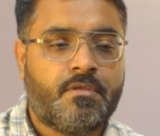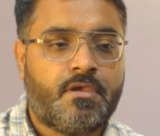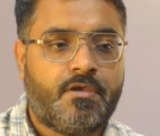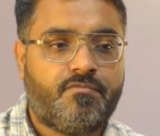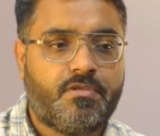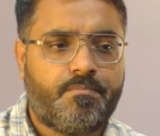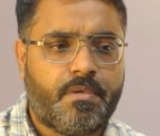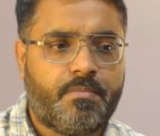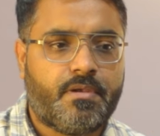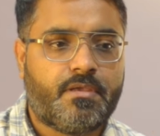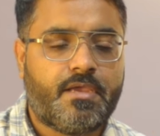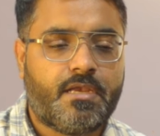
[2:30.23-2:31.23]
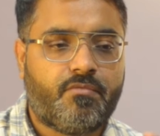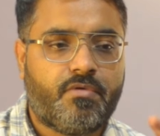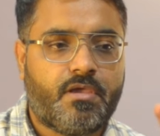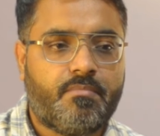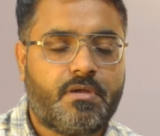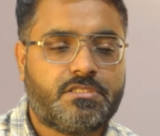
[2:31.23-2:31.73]
if the payment
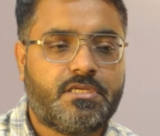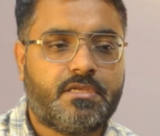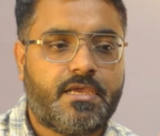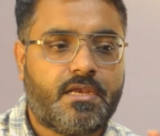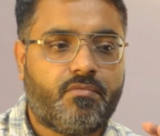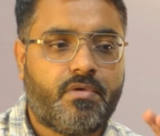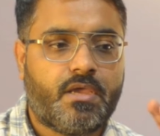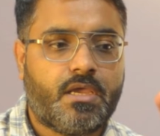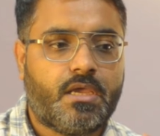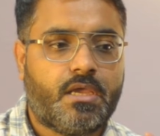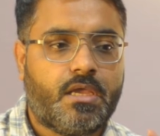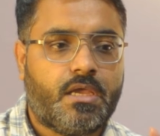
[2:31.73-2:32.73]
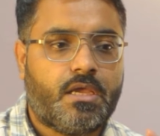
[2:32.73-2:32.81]
gateway, merchant gateway,